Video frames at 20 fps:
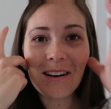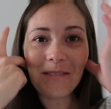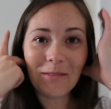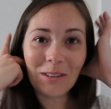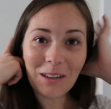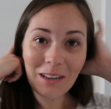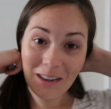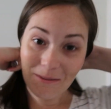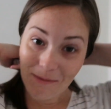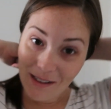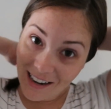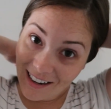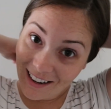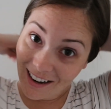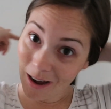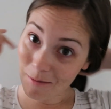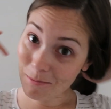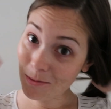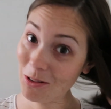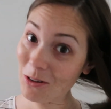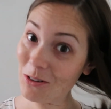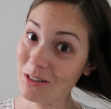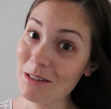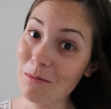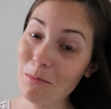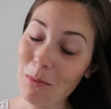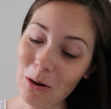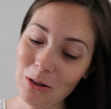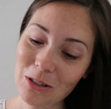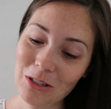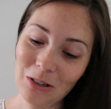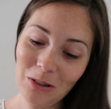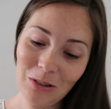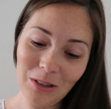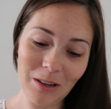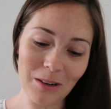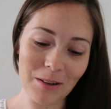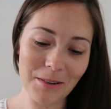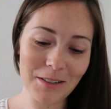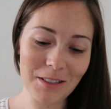We're gonna be getting up close and personal
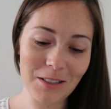here.